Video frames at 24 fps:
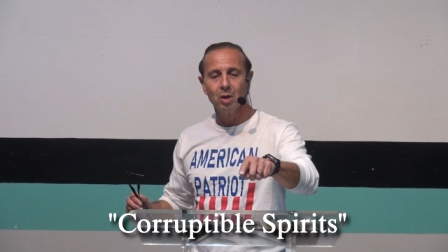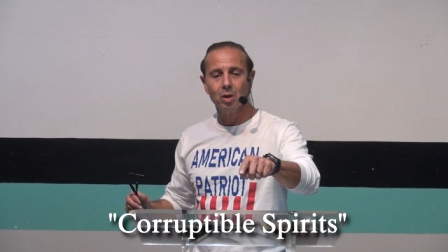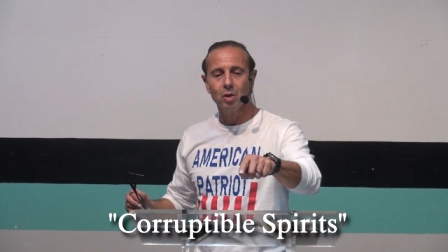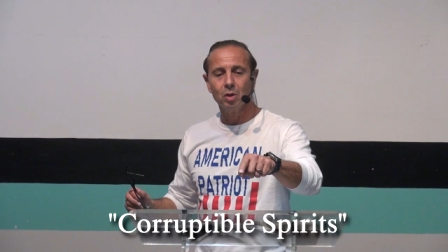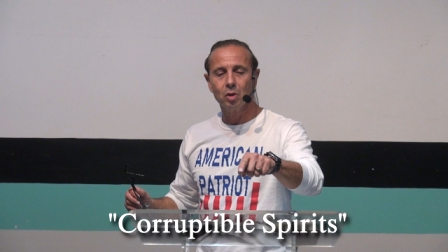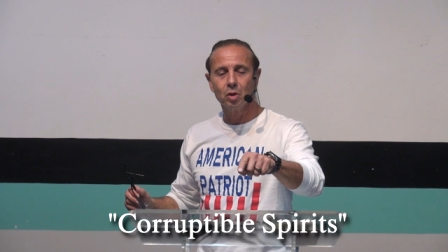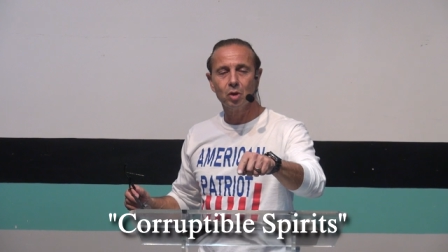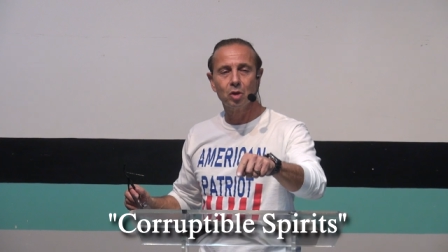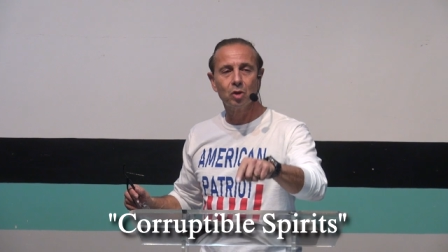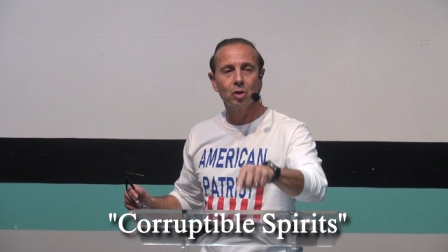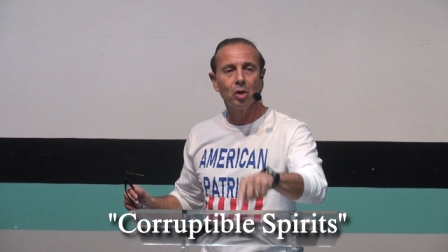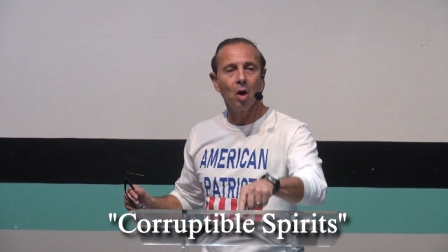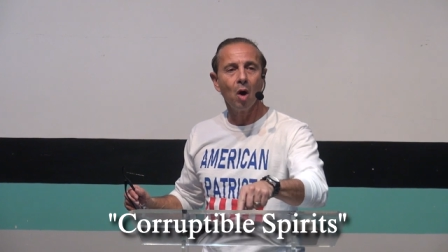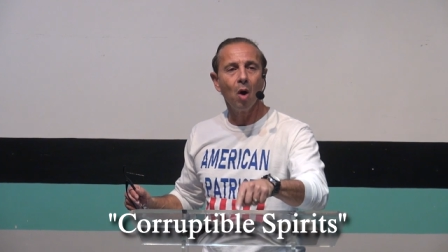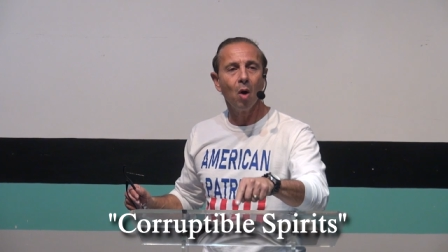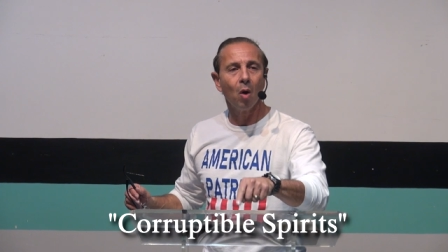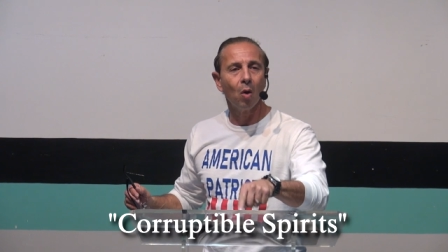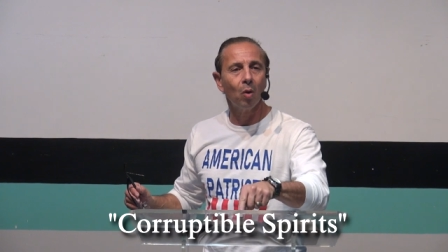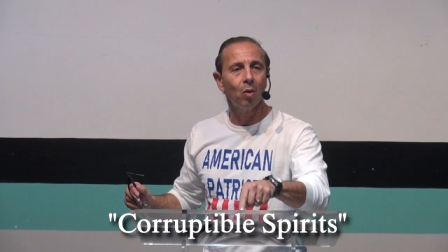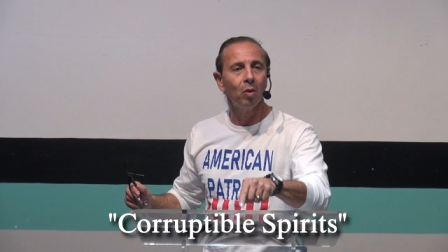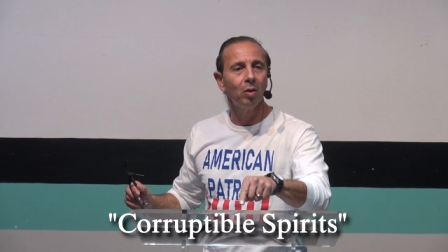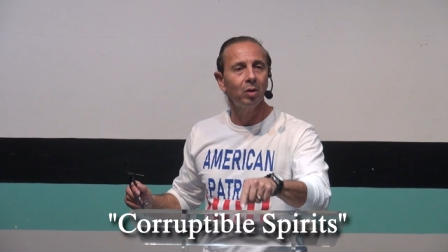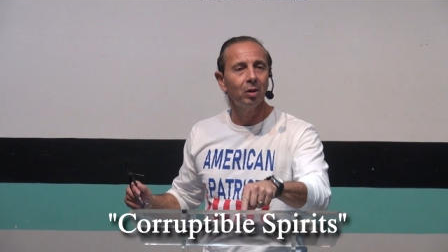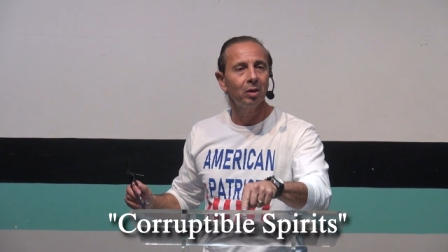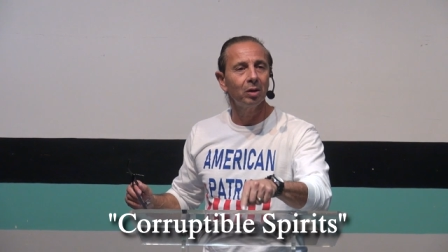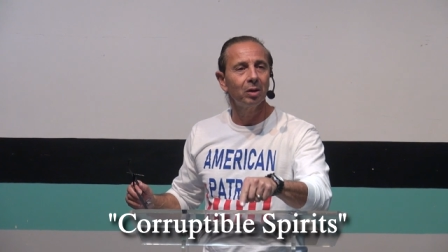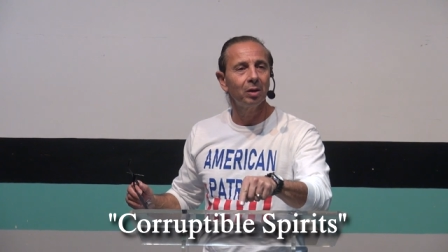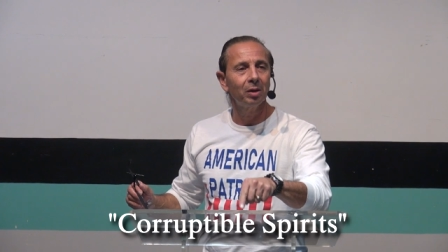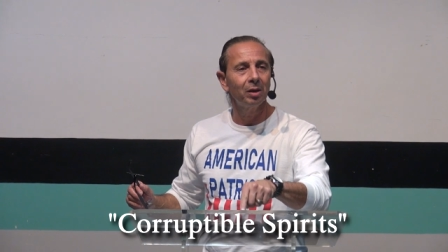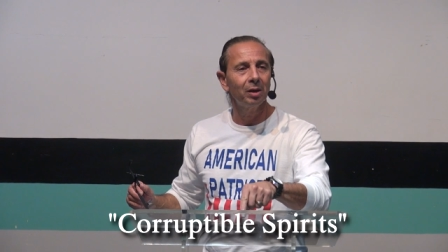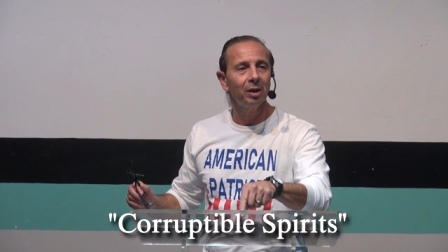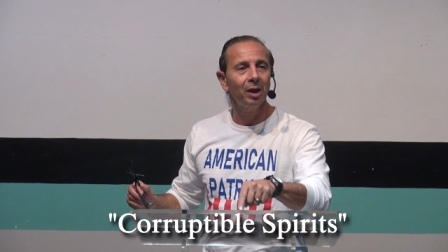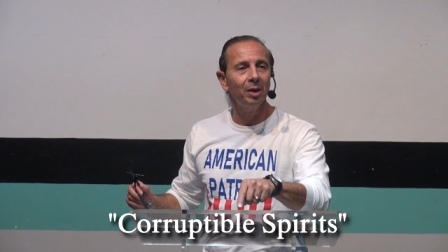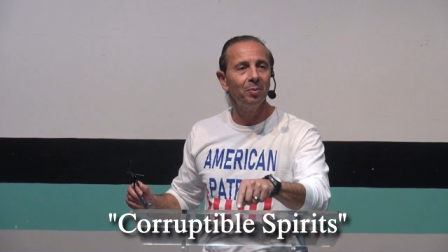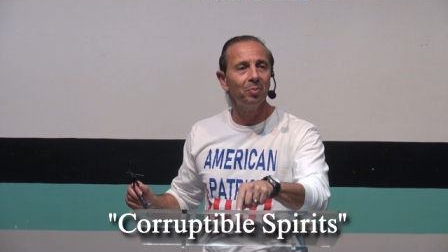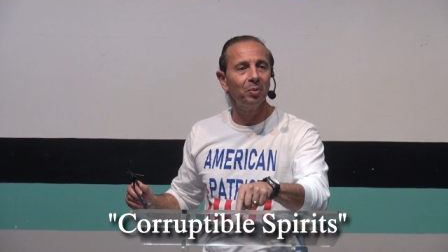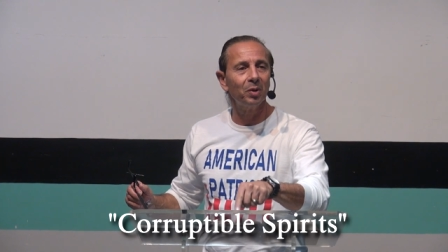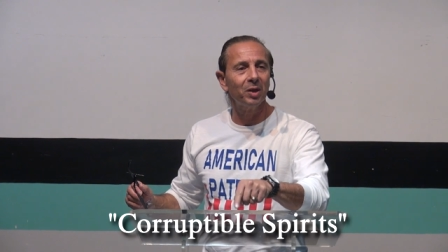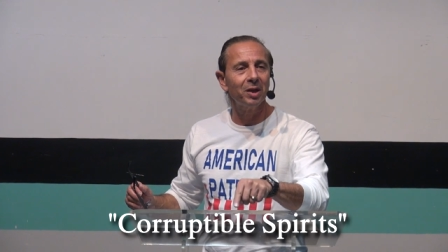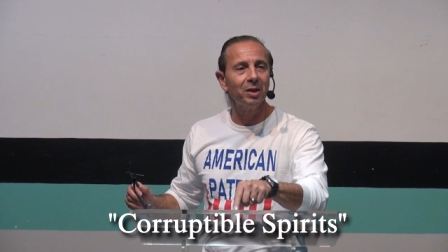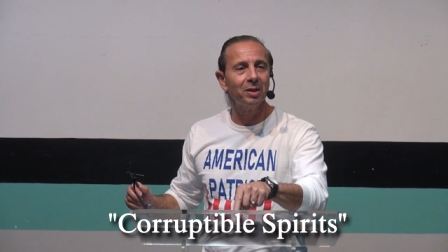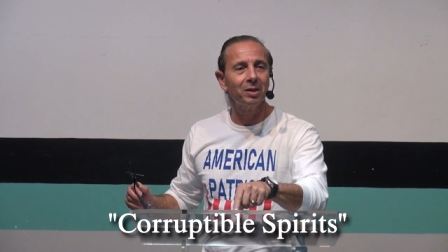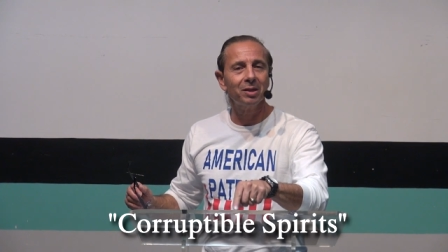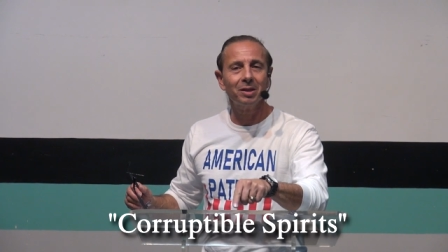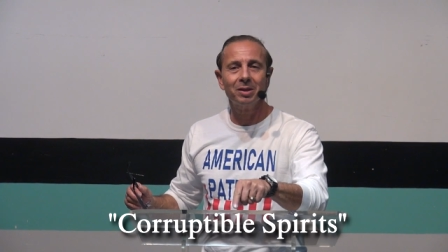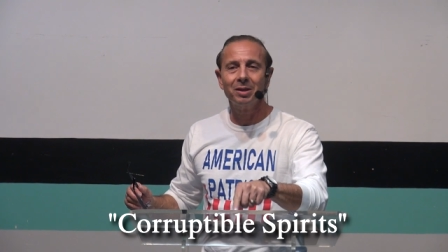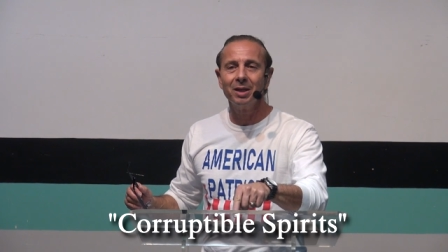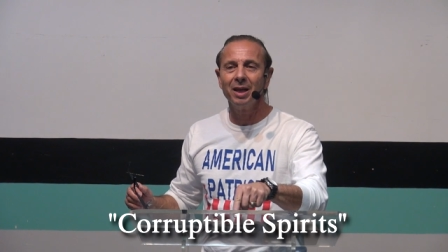sow in
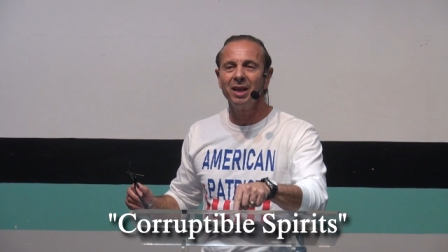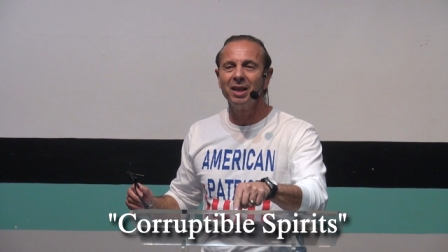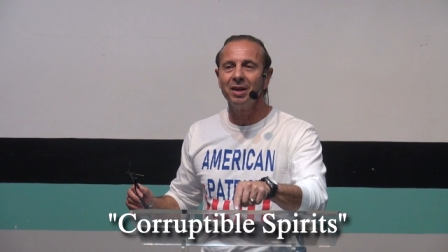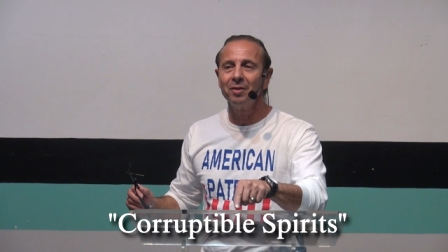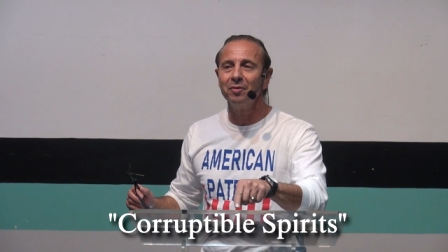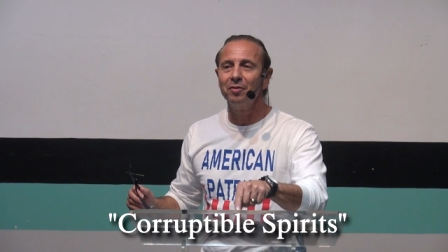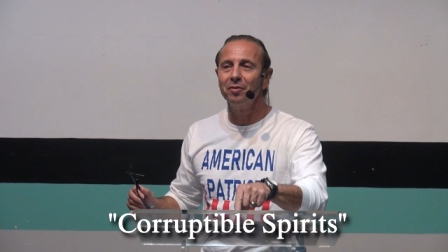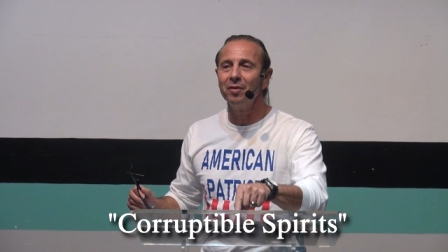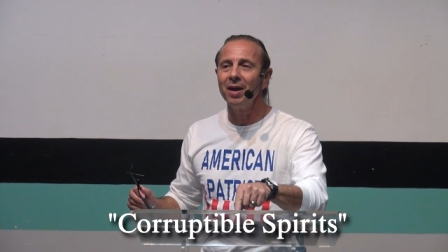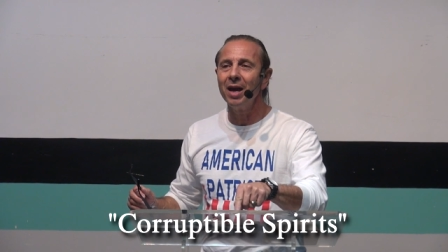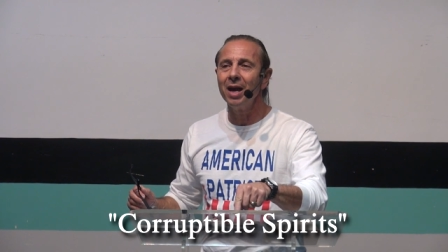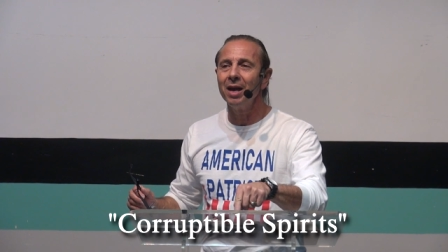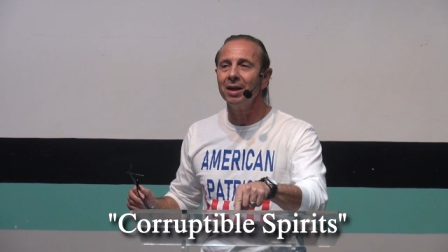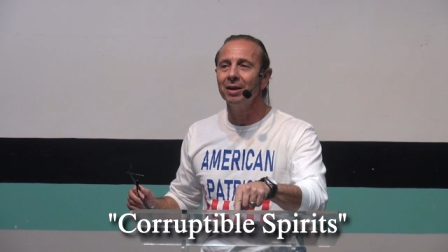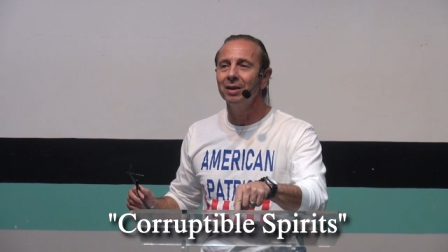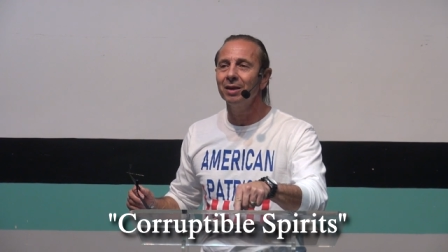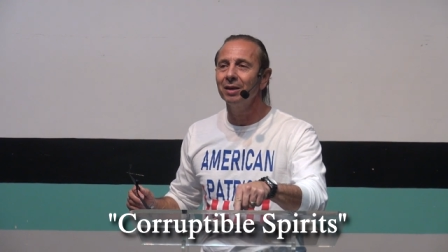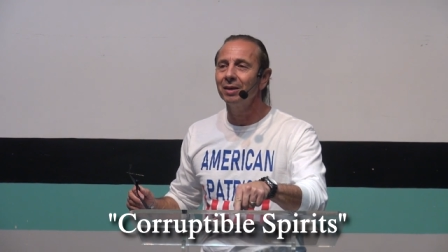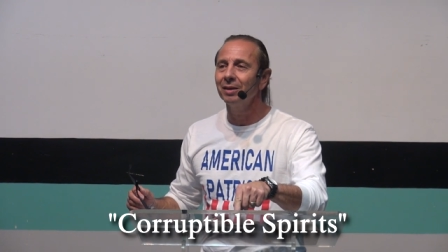places they get fed.